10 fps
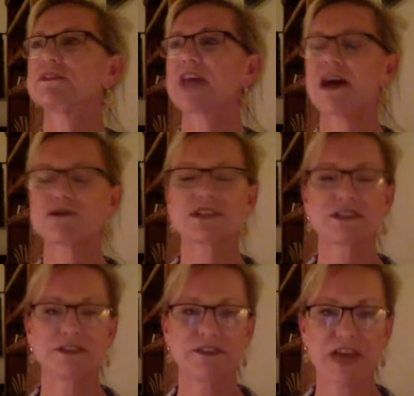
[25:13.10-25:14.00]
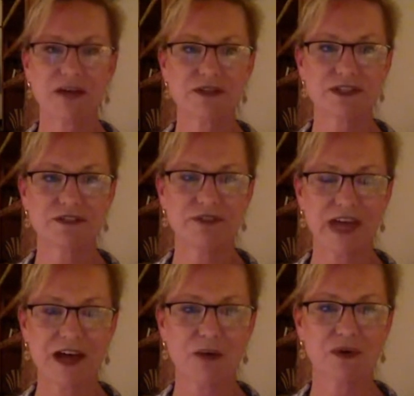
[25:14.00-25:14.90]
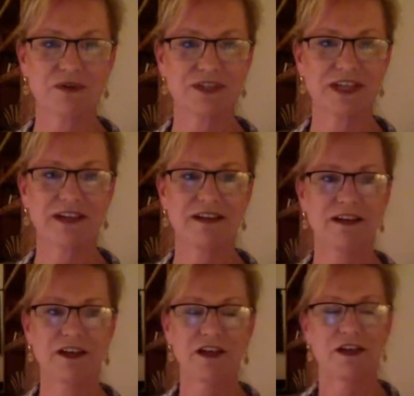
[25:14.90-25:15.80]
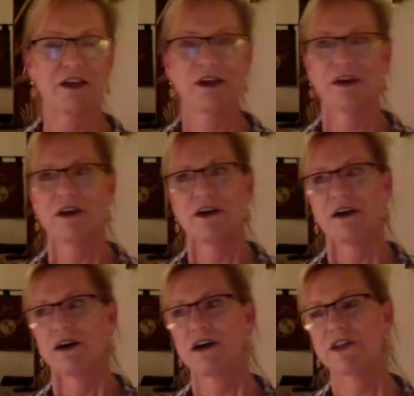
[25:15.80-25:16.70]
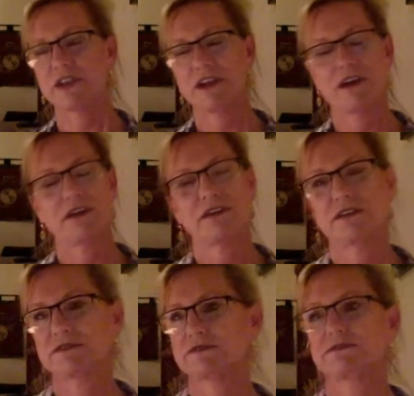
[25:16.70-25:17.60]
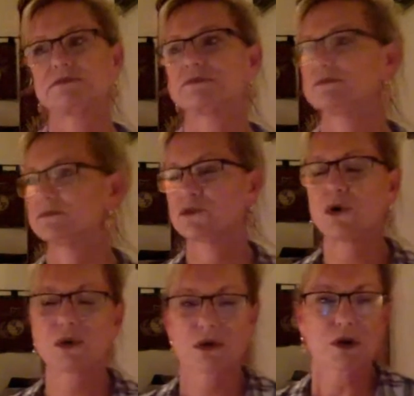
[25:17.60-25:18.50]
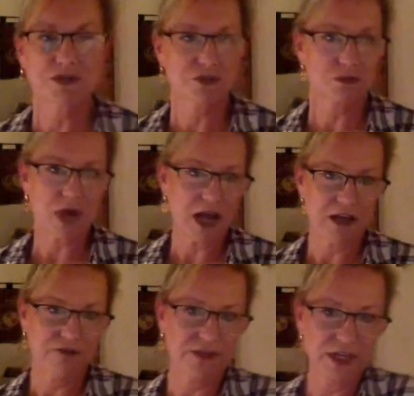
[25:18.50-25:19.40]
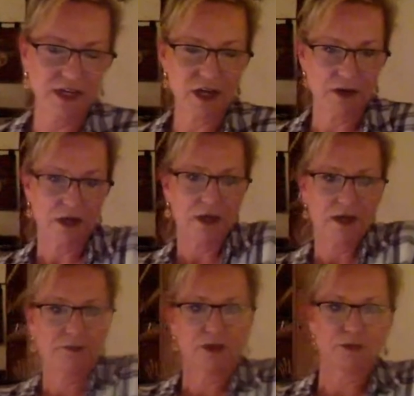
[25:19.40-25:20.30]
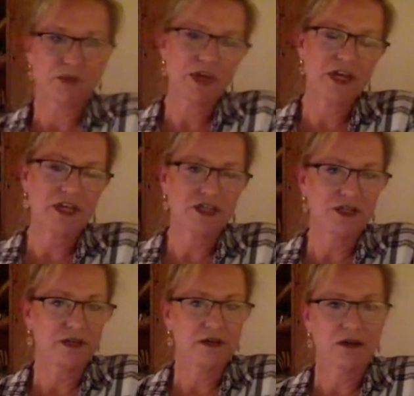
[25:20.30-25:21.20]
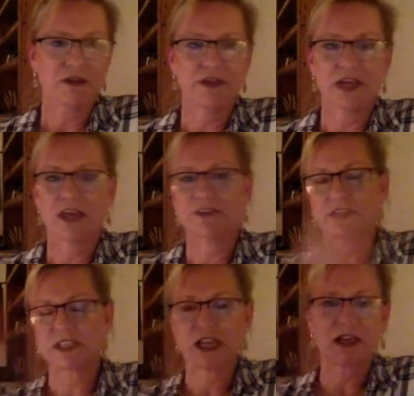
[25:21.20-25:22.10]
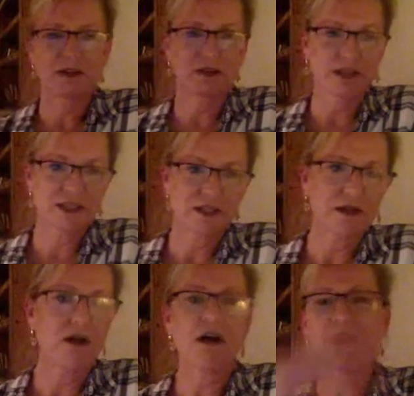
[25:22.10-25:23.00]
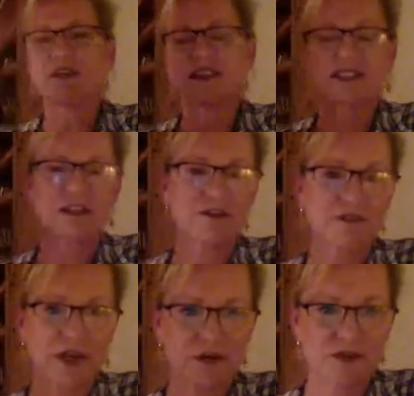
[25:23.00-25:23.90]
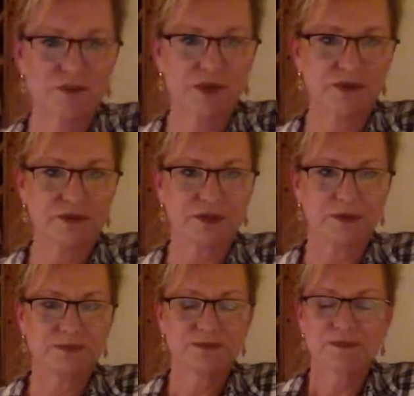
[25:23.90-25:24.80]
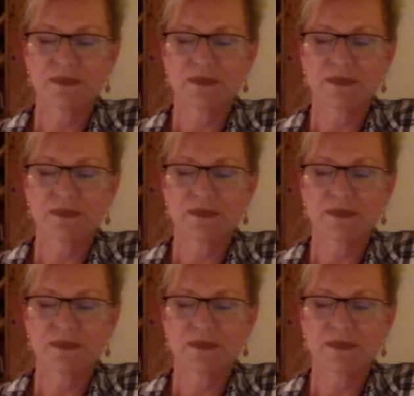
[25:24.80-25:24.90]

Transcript: thousands and thousands of hours and all the roller coaster ride of getting up the bridge and all the ethics handlings and all the stuff that I was put through.